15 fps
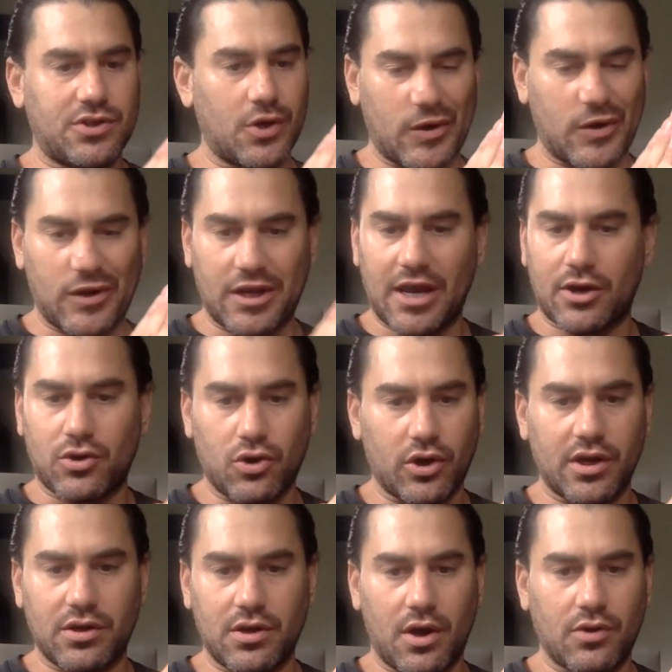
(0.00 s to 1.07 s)
you're going to get
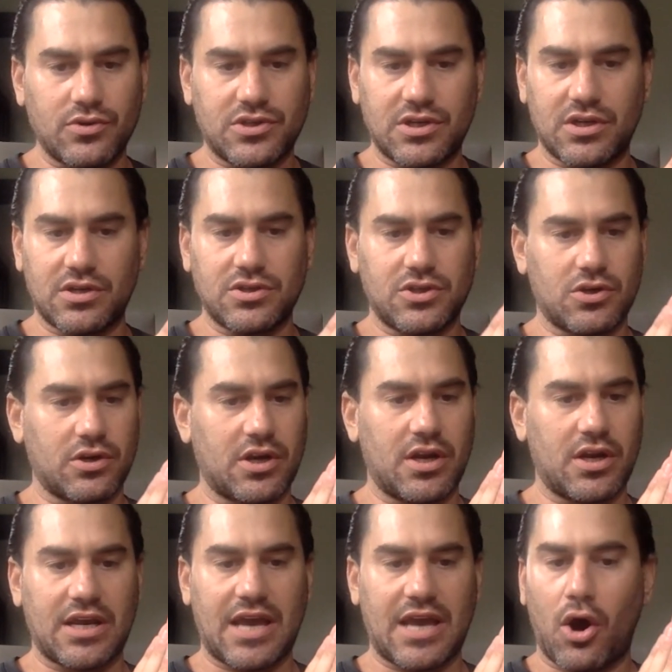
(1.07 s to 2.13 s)
crooked noses, you're going
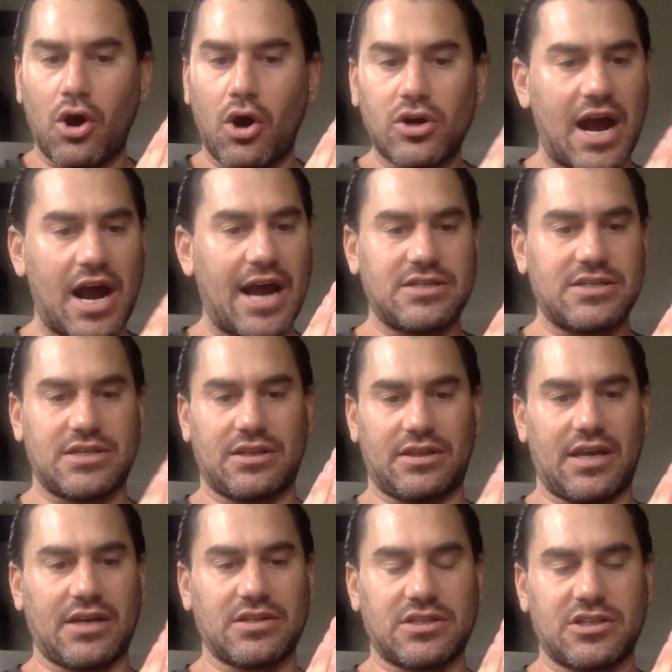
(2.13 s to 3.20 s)
to get all kinds of
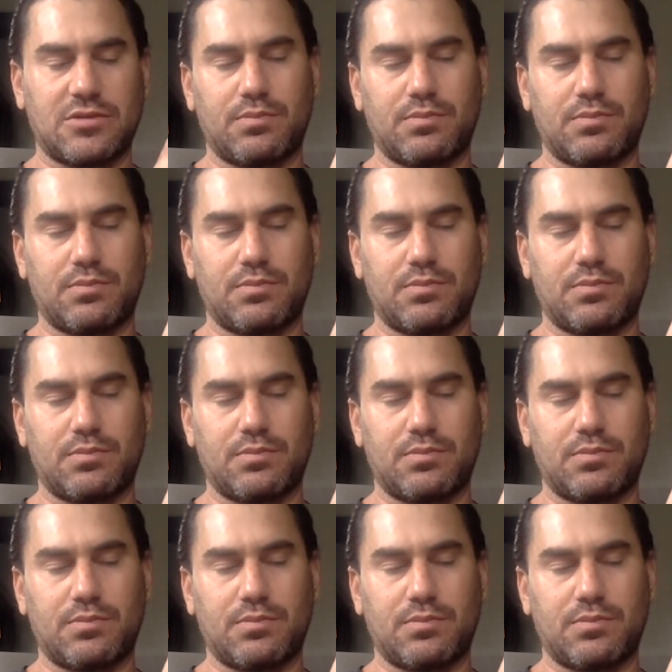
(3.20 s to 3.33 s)
things.